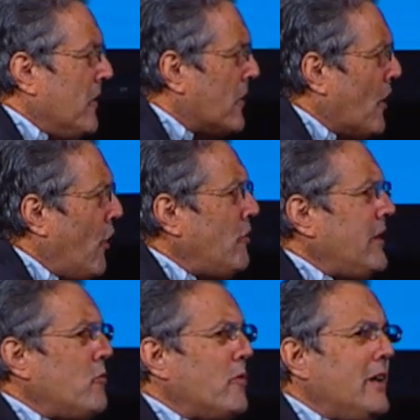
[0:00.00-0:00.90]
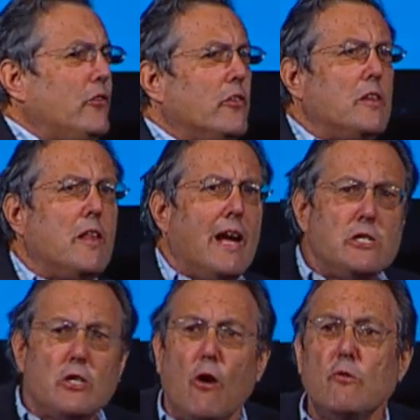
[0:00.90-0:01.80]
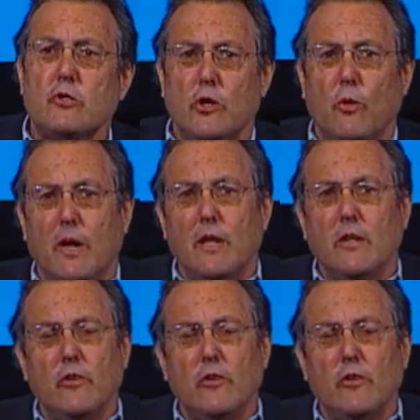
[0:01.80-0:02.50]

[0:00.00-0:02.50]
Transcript: The only reason they don't do it